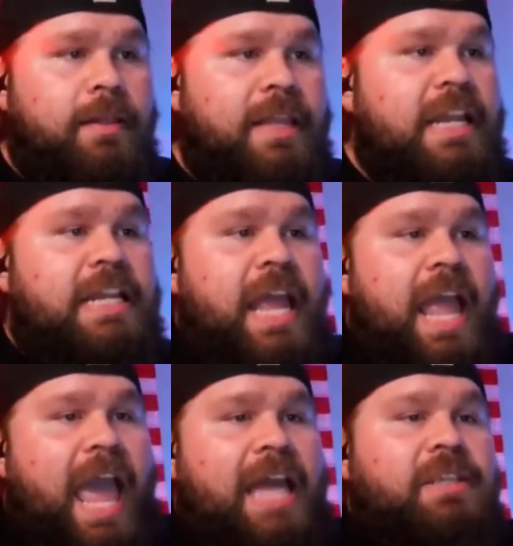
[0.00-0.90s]
that it
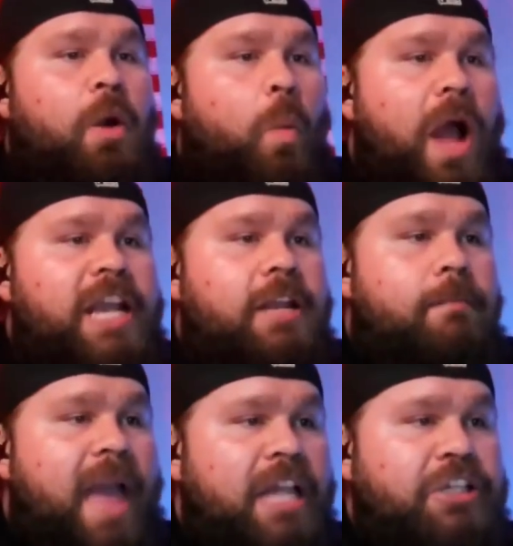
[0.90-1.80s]
has a white
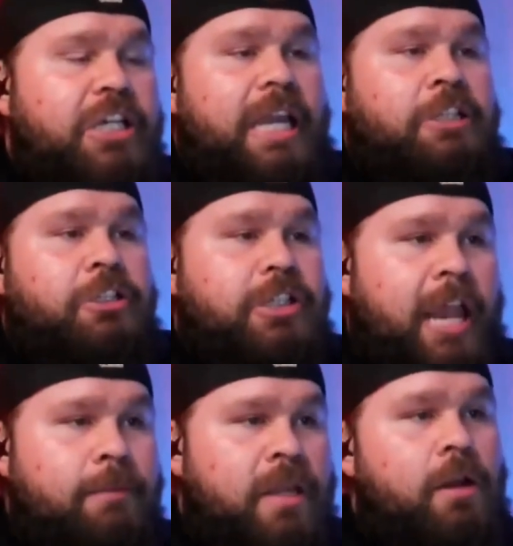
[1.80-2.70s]
magic
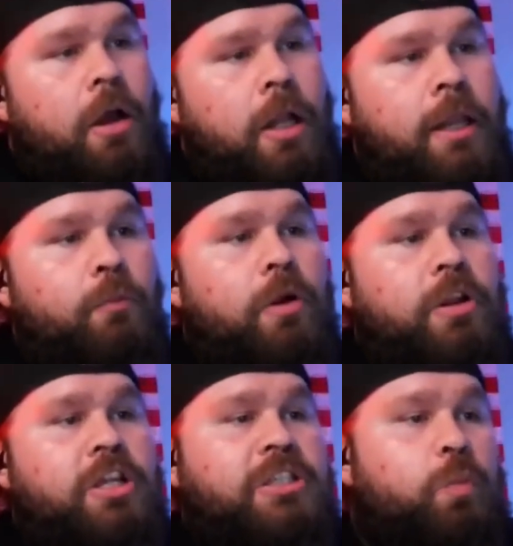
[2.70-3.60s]
enchantment on it where
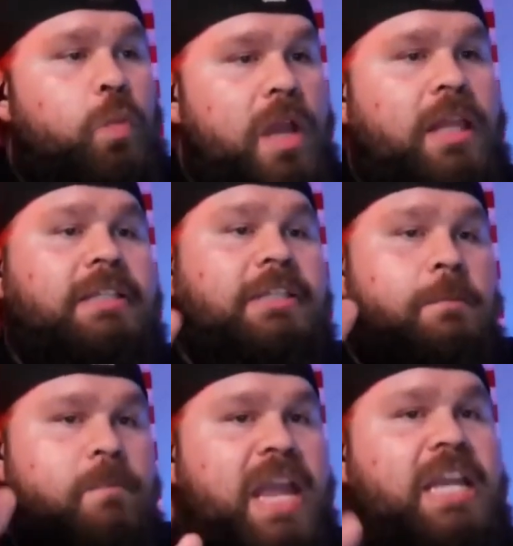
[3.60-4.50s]
it's willing to
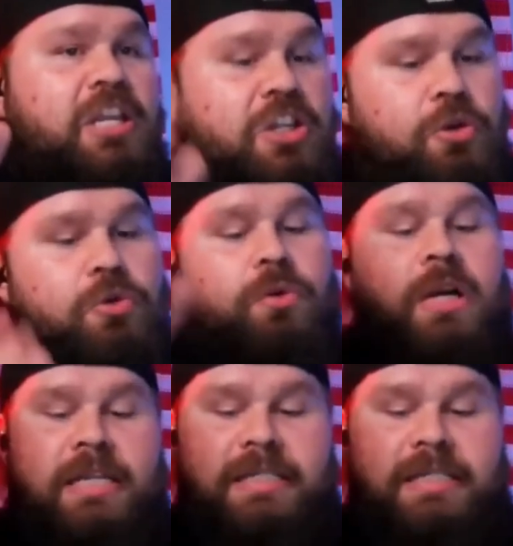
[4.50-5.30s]
make you